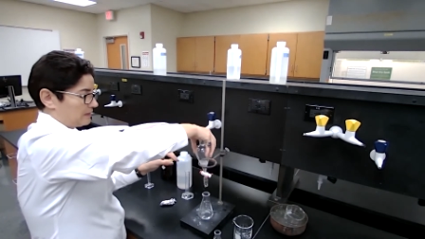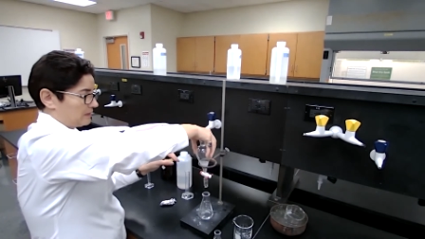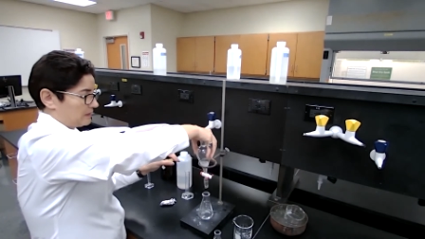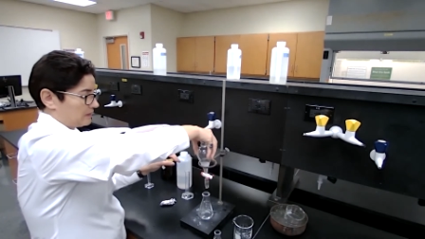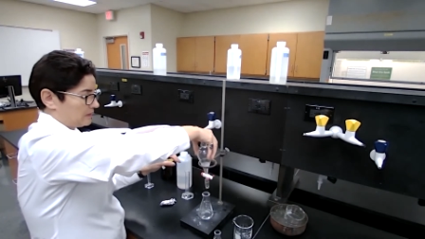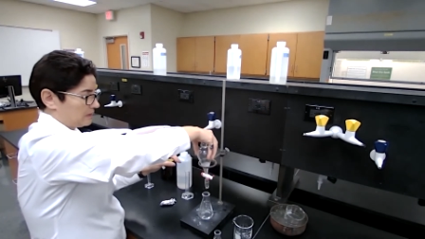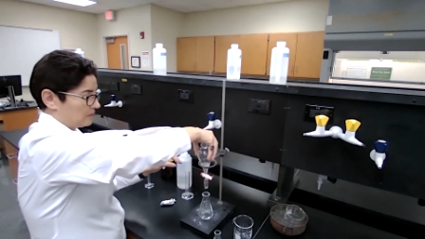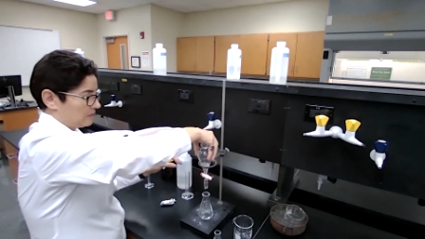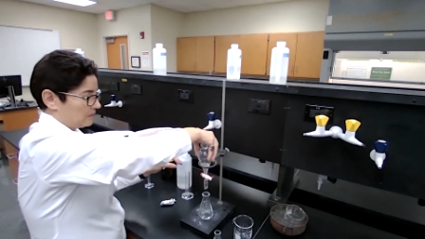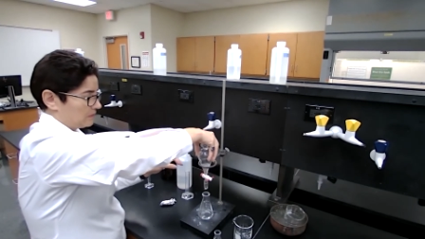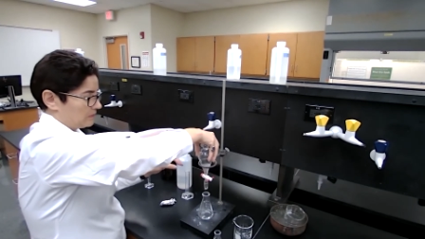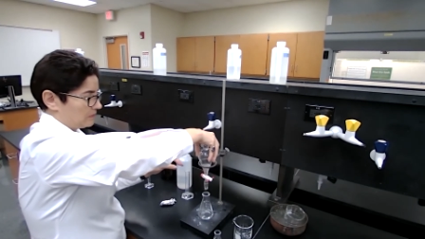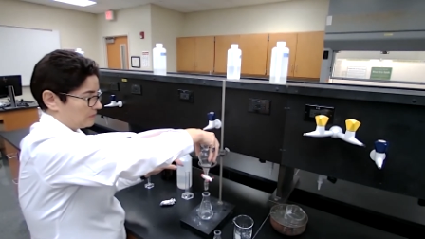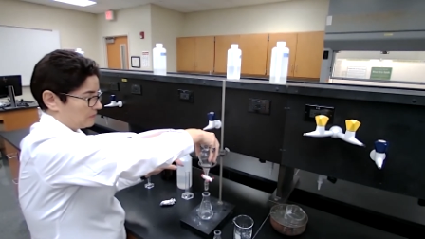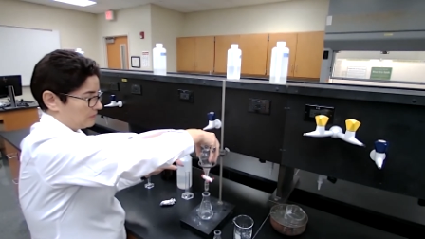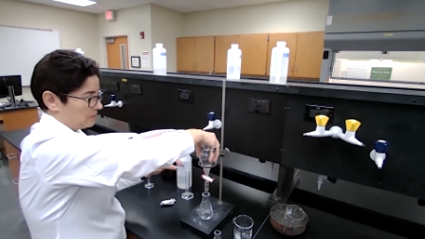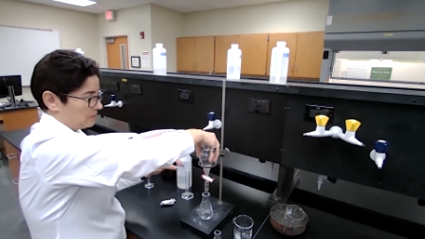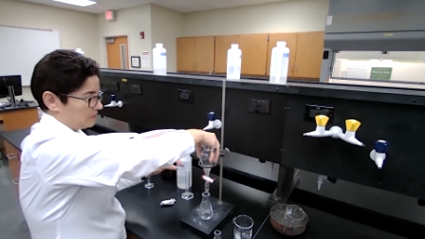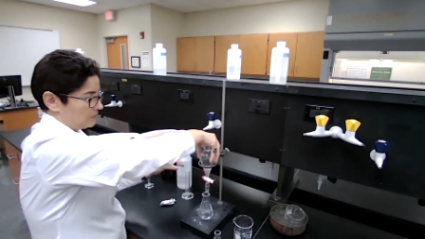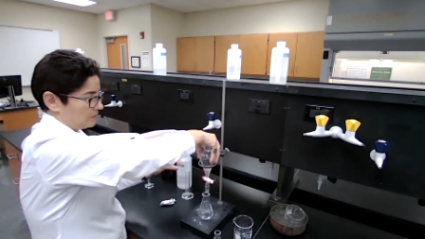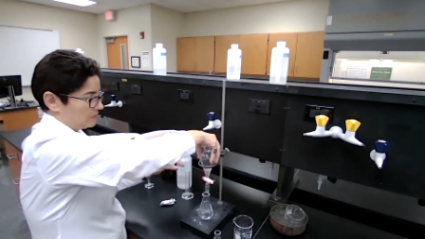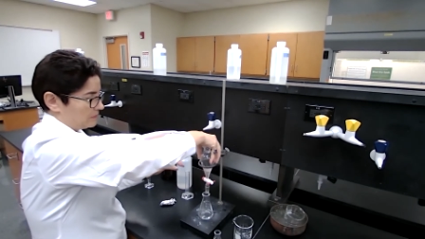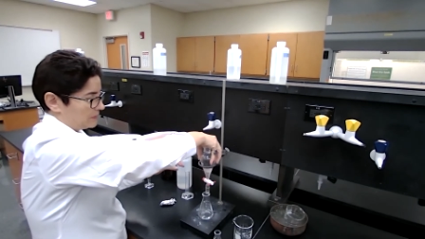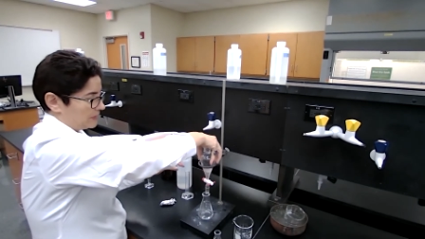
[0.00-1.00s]
the
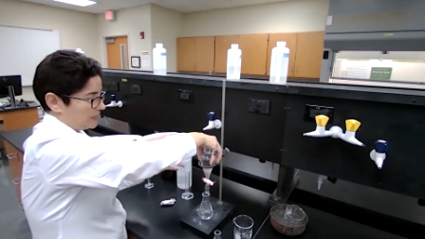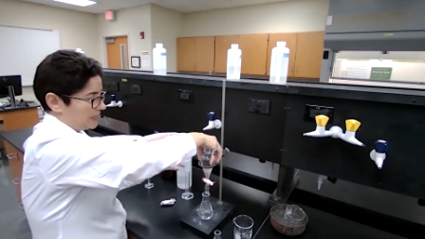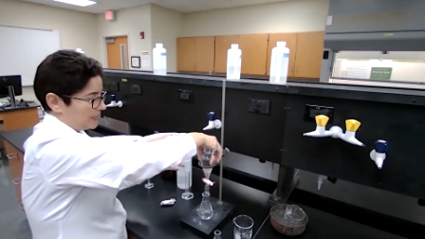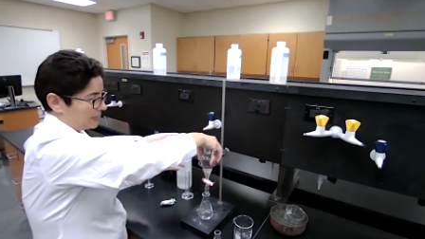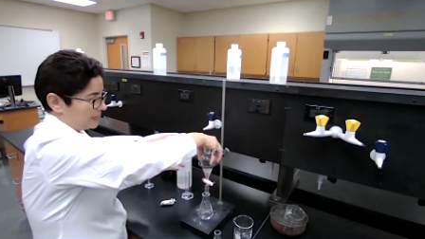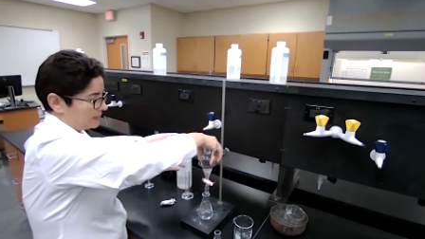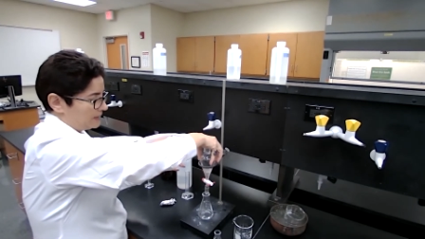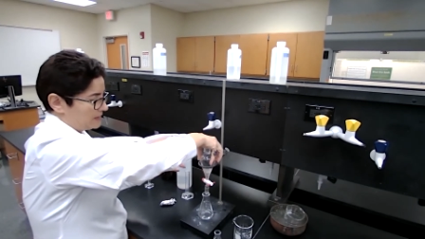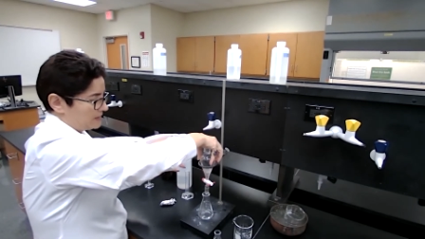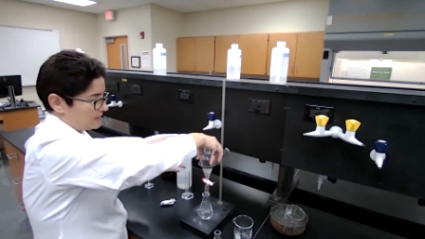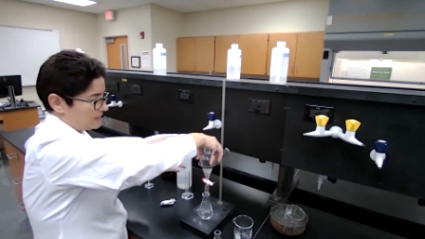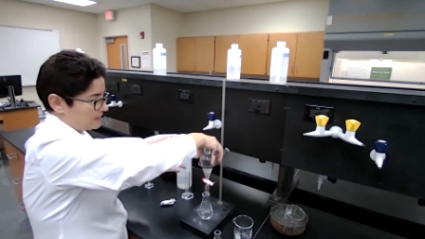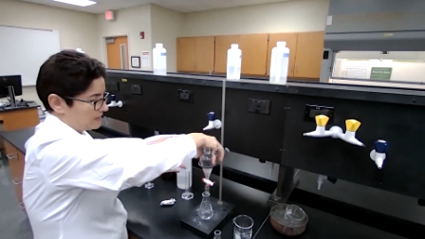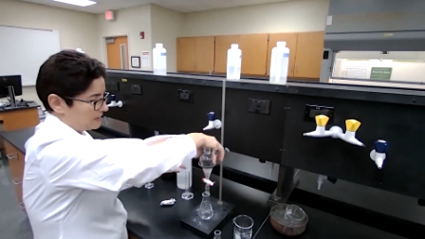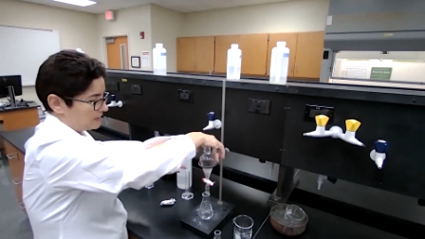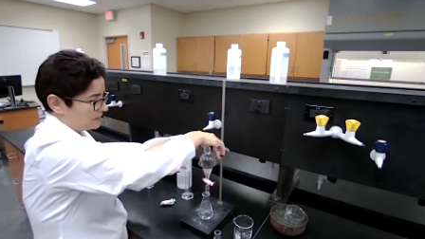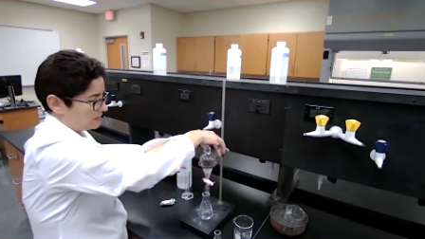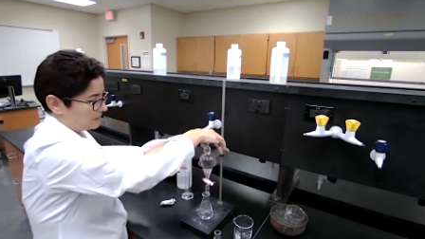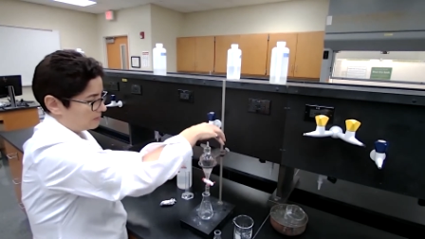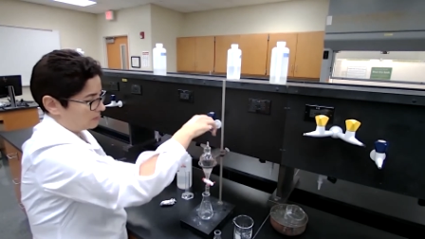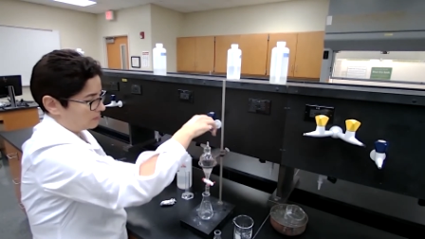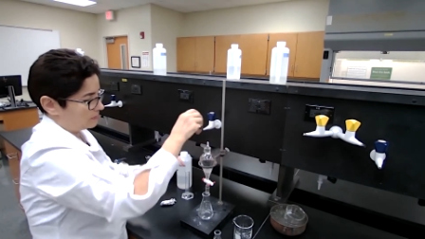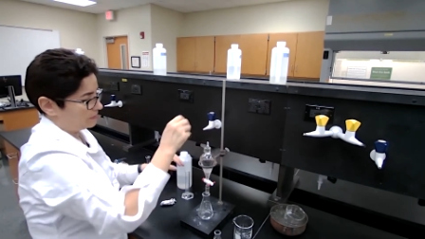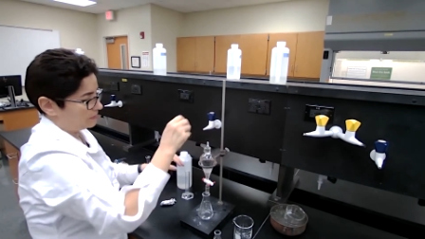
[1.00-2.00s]
ring
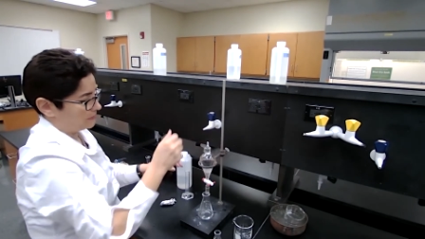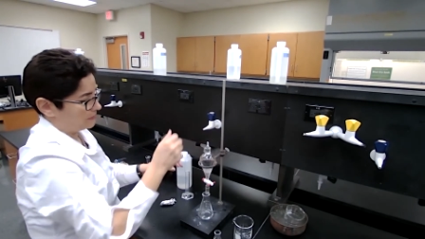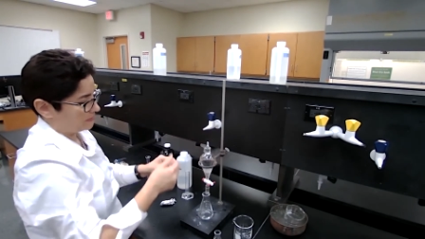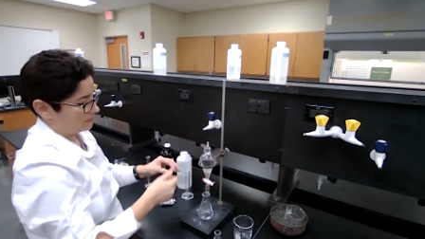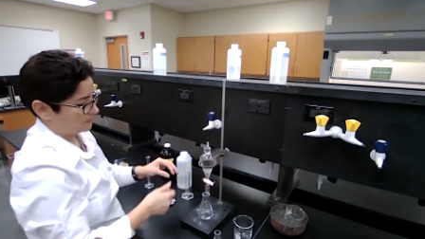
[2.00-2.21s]
or